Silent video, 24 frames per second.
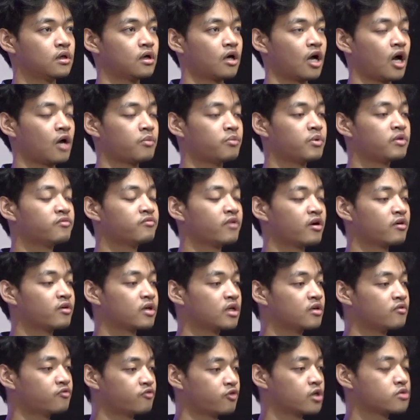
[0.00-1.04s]
very
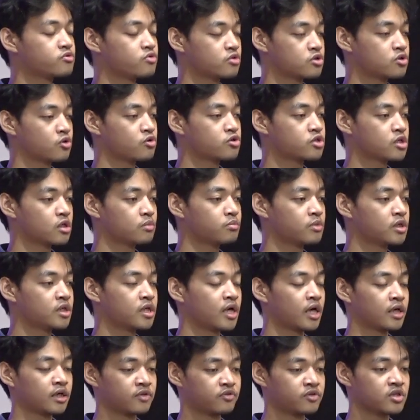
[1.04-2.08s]
influenced with social media
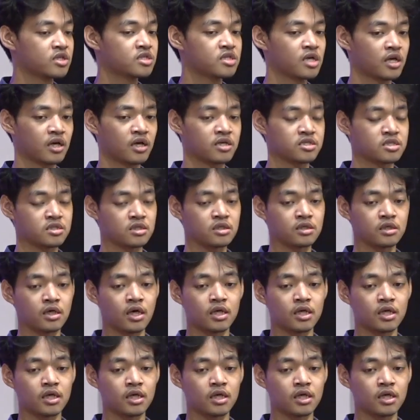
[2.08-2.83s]
and the things that I see.